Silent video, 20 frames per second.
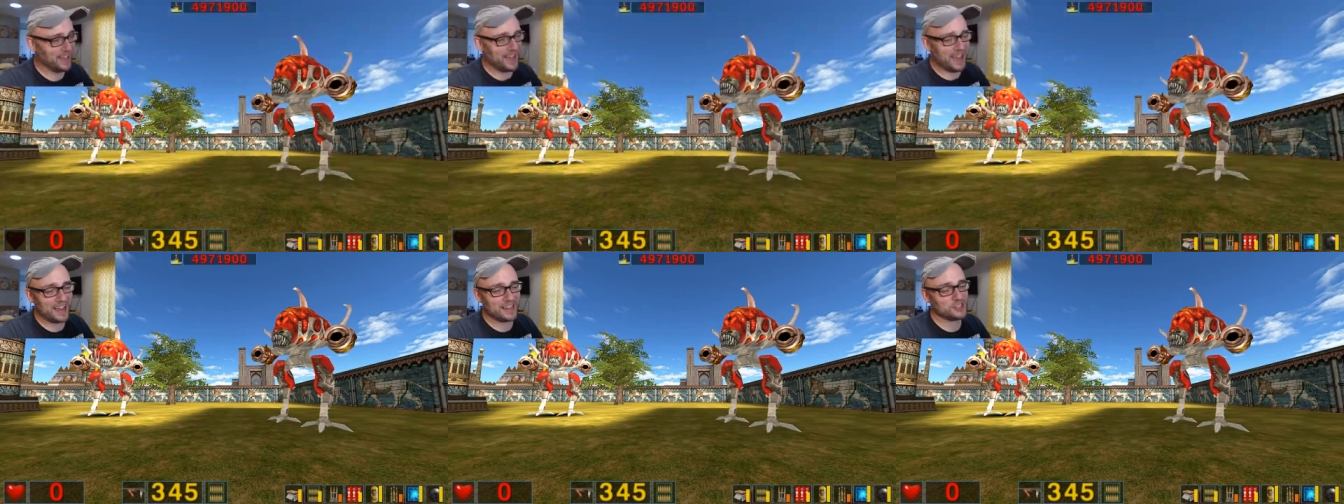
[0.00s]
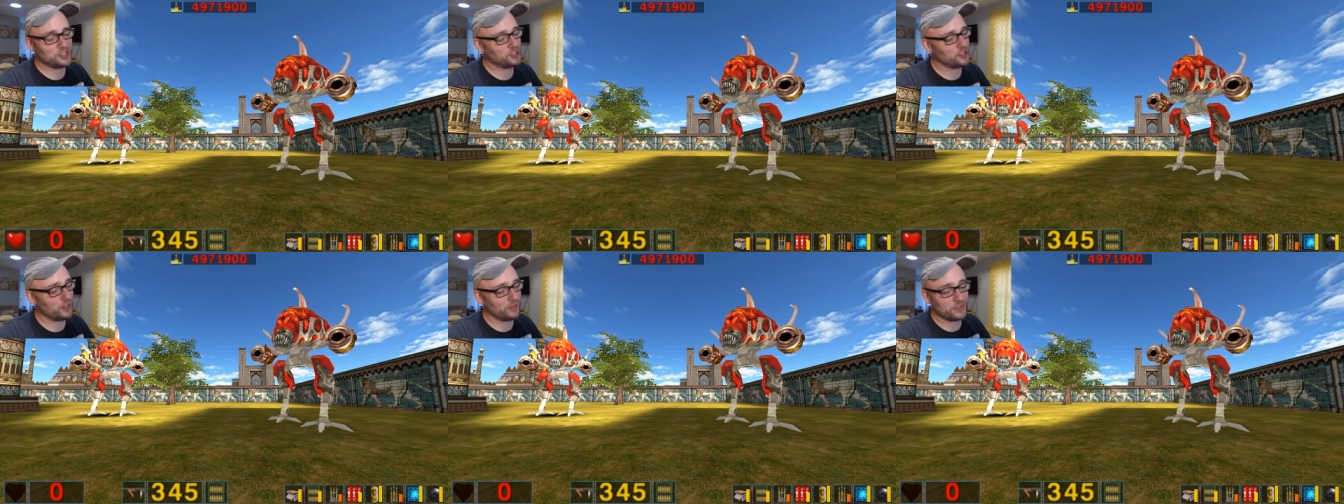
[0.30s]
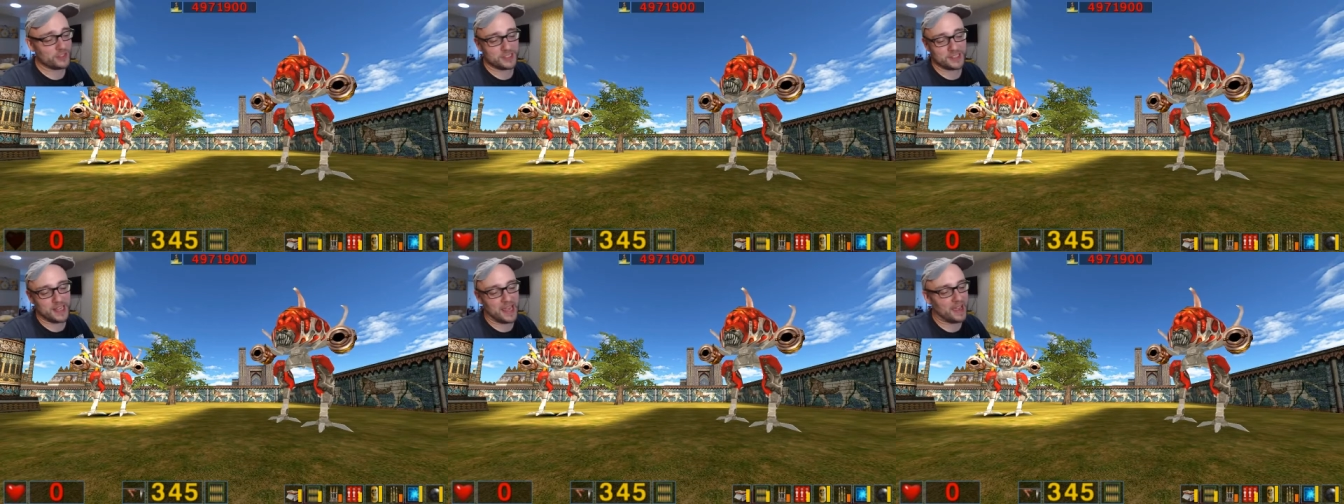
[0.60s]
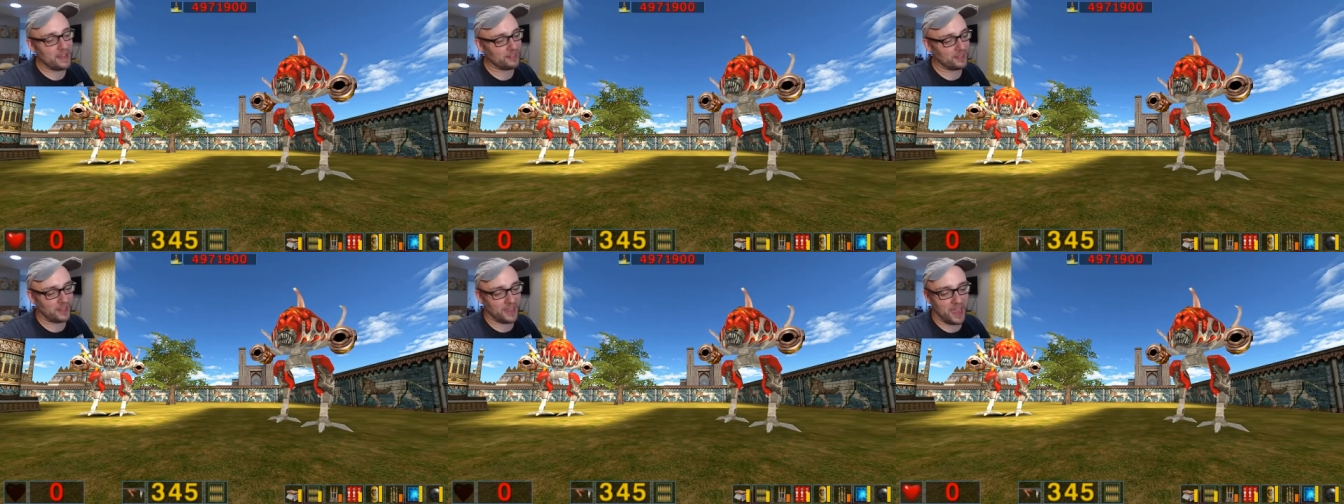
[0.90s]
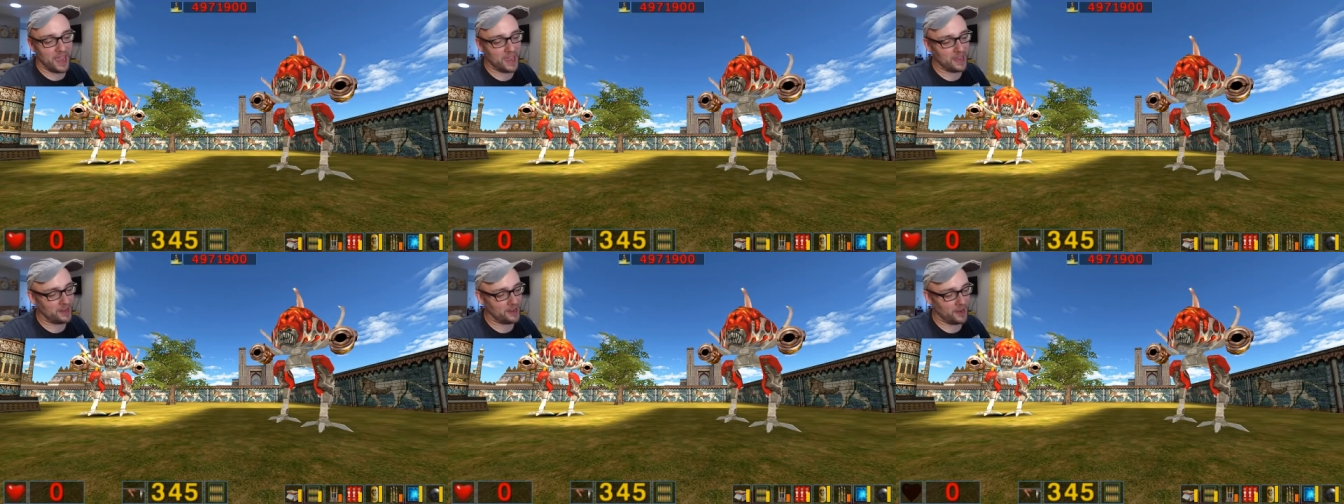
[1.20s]
I should have just had the
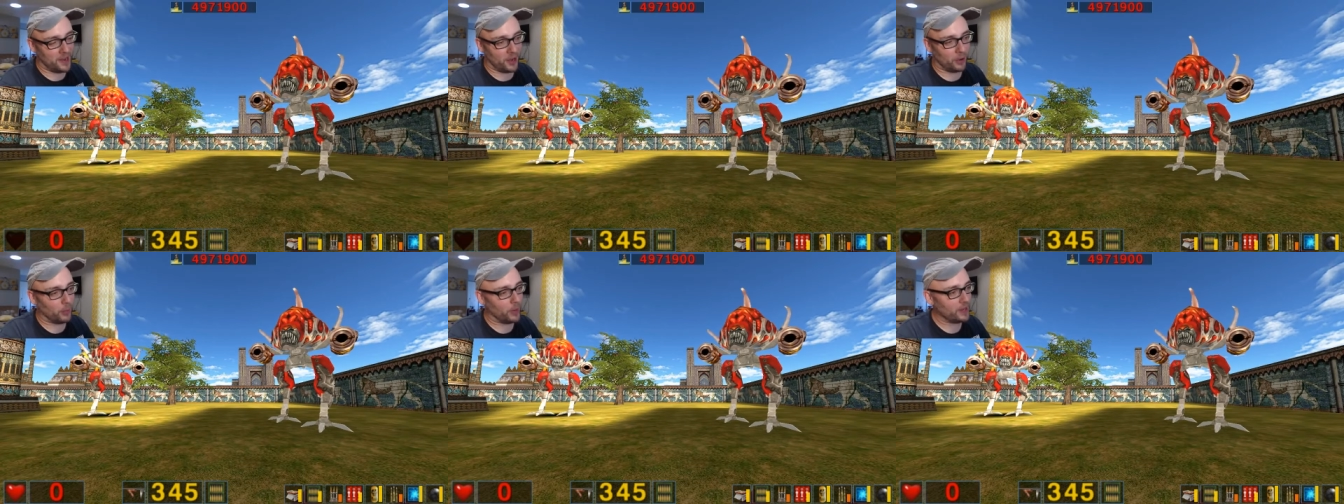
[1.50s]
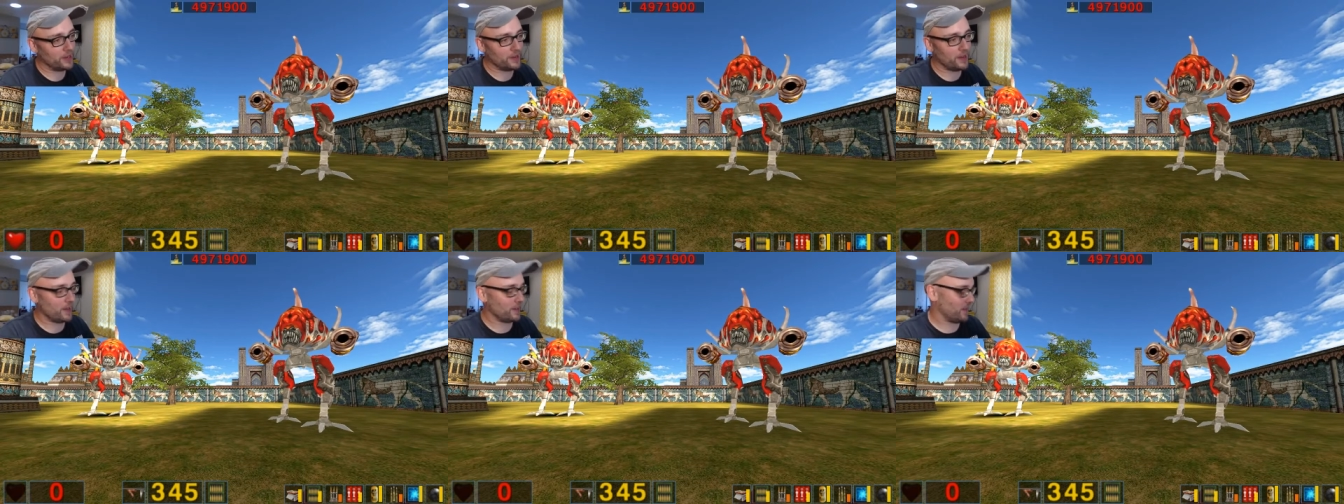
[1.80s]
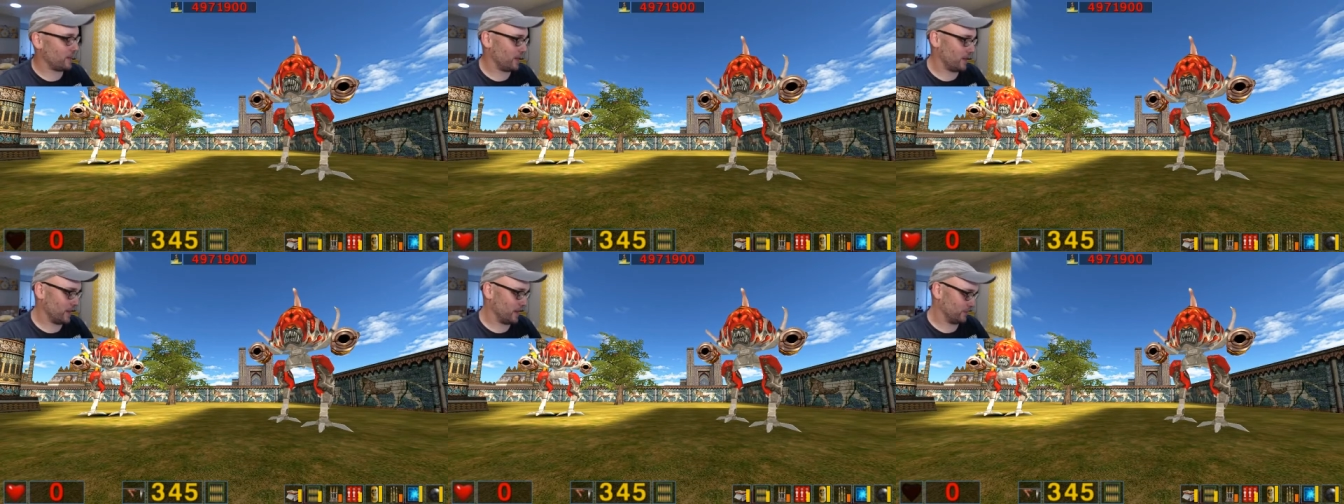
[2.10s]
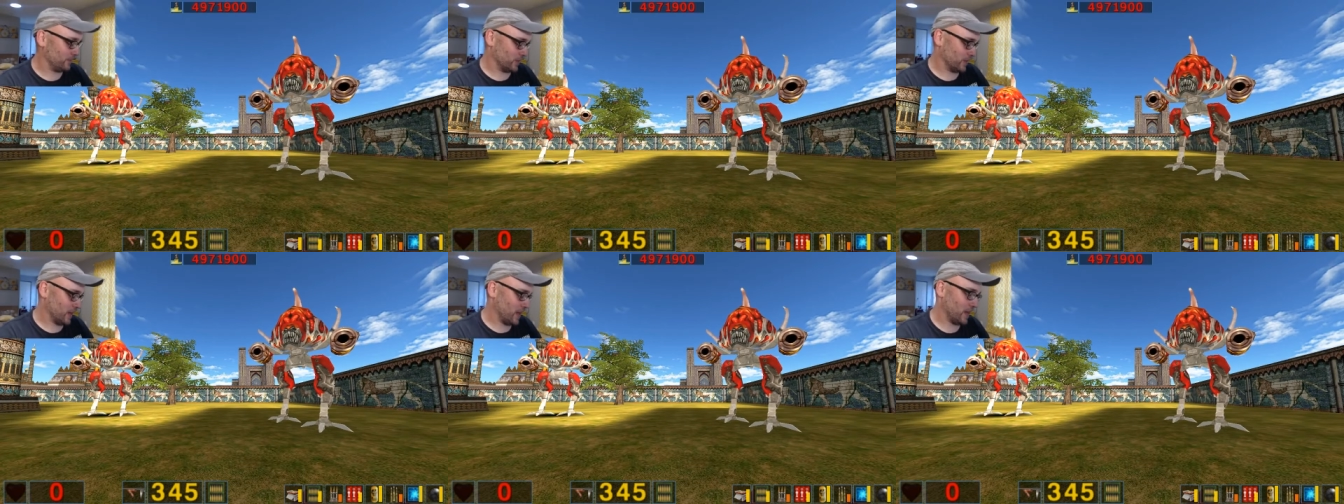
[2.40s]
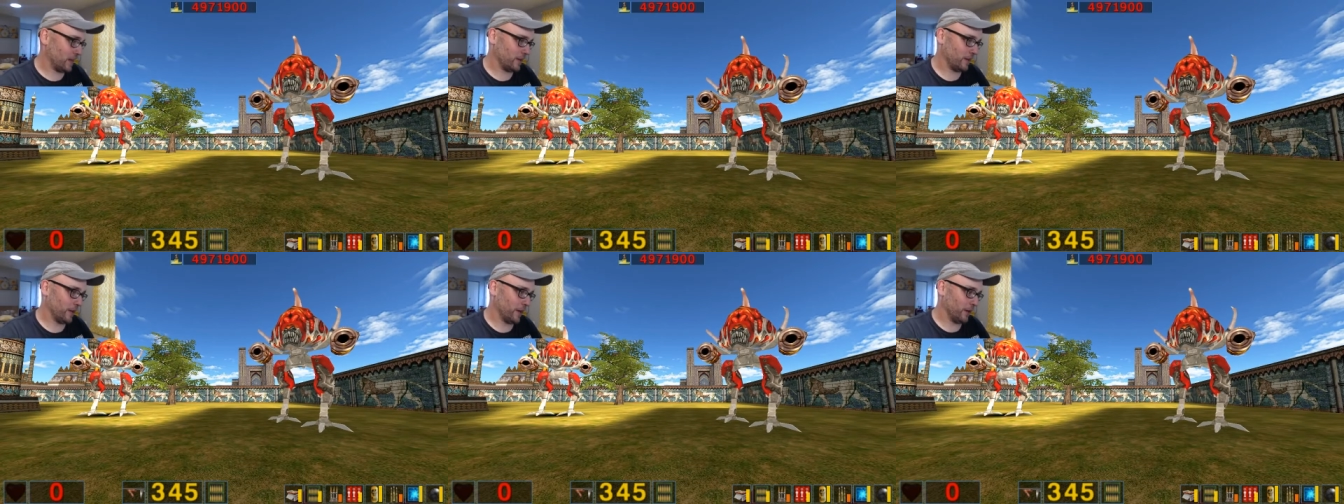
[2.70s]
cannon out. Why did I not have the
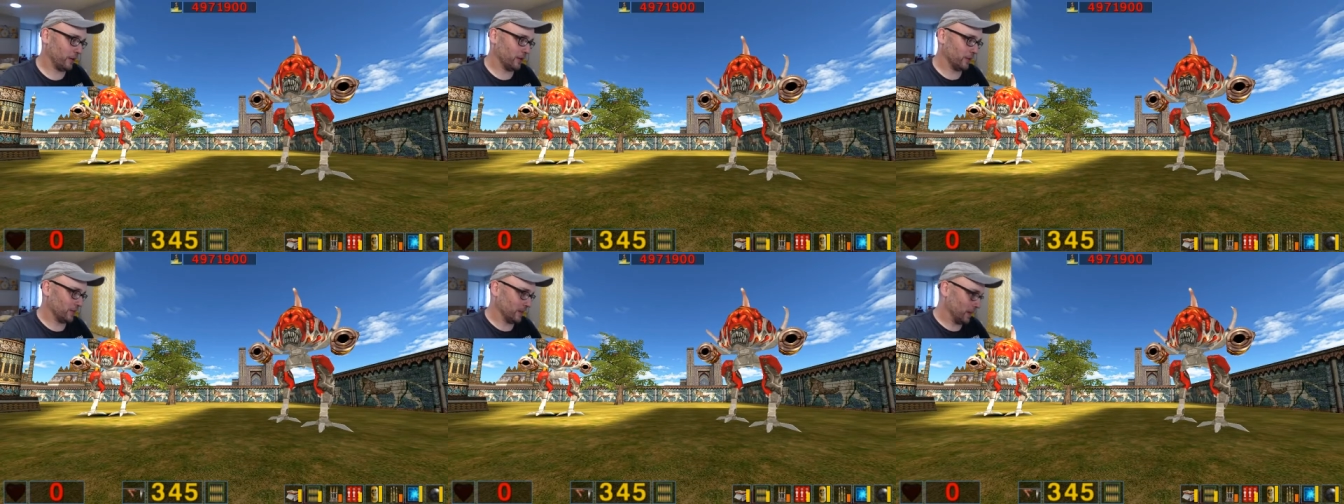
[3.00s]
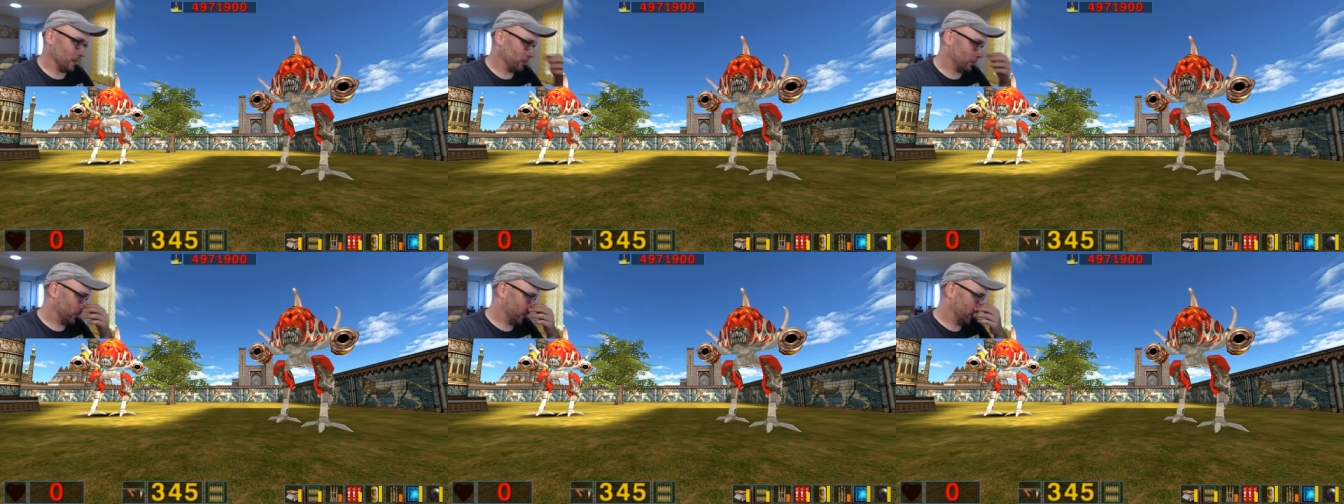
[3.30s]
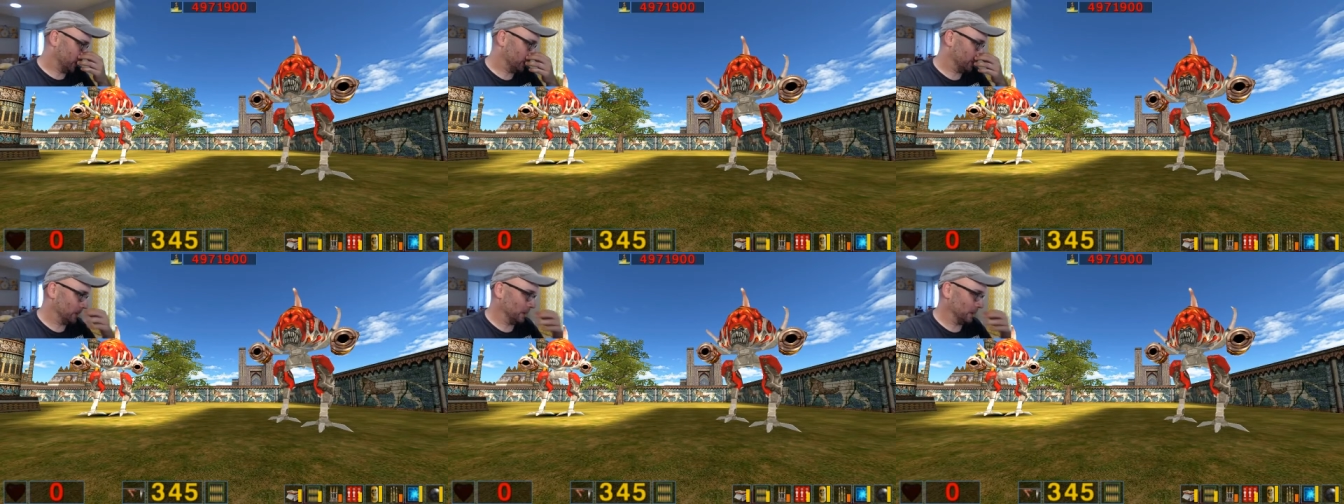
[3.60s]
cannon out at that point?